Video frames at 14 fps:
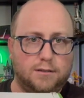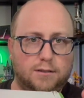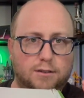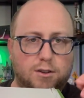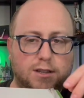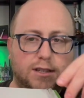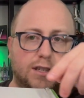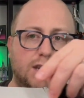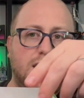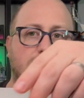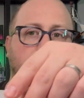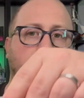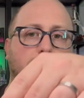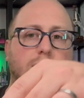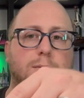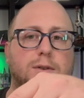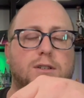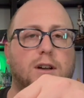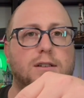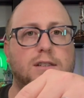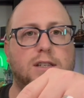You can see here it was
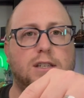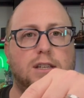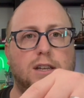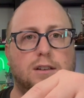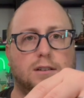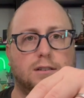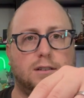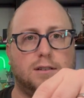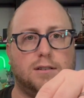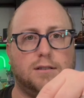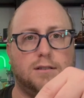unsealed